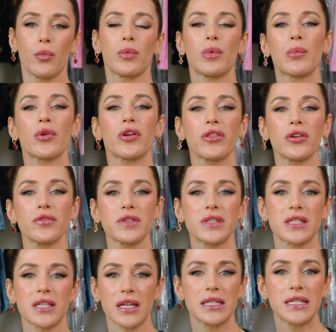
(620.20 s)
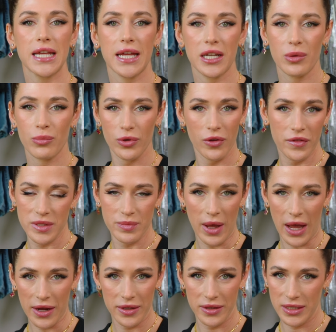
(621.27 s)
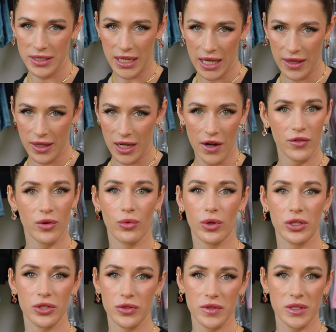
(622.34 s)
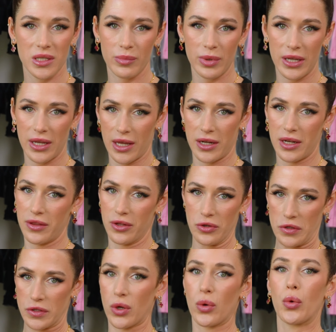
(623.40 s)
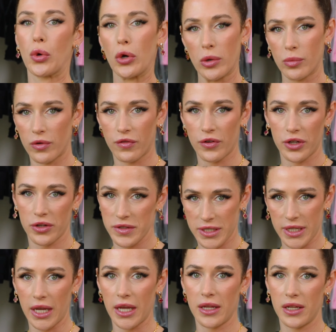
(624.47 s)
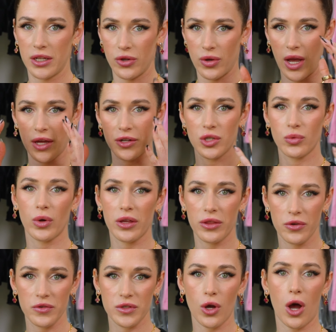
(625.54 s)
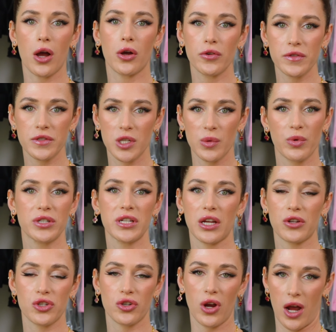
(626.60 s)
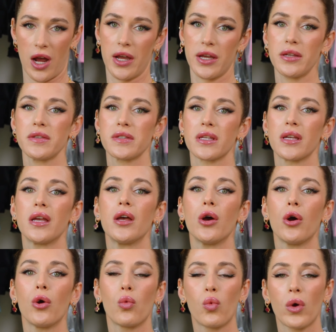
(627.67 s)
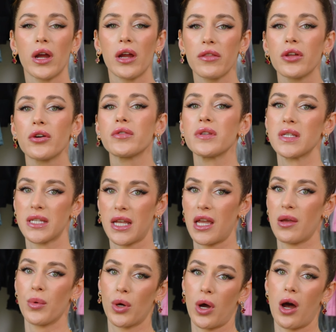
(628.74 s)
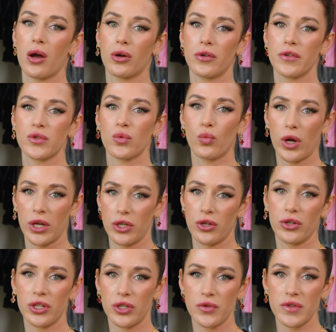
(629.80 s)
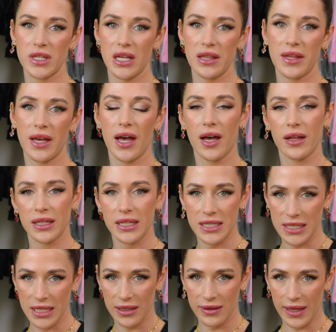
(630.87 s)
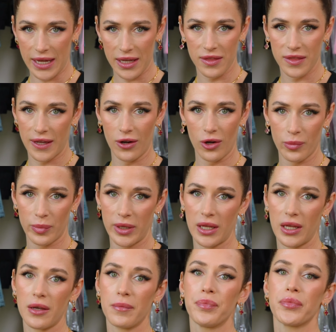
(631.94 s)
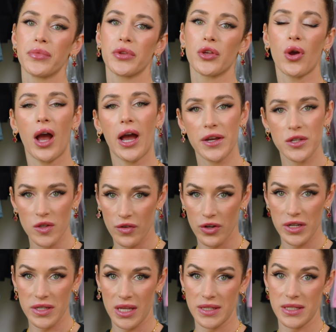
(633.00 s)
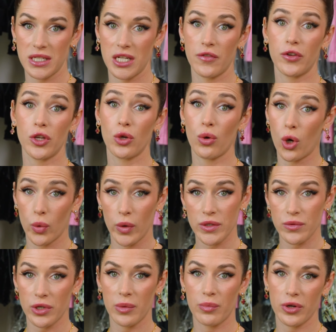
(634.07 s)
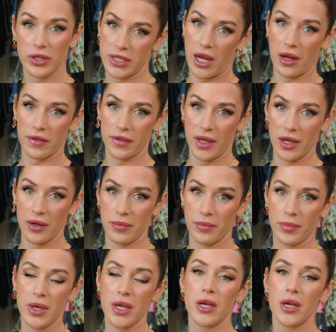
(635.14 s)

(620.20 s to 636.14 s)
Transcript: Remember those sun tanning booths back in the day that everyone used to be in and they're so horrible for your skin and you had to wear those goggles to protect your eyes? Wear those same goggles when you're using the LED light therapy. Your eyes are very sensitive and you always want to protect them.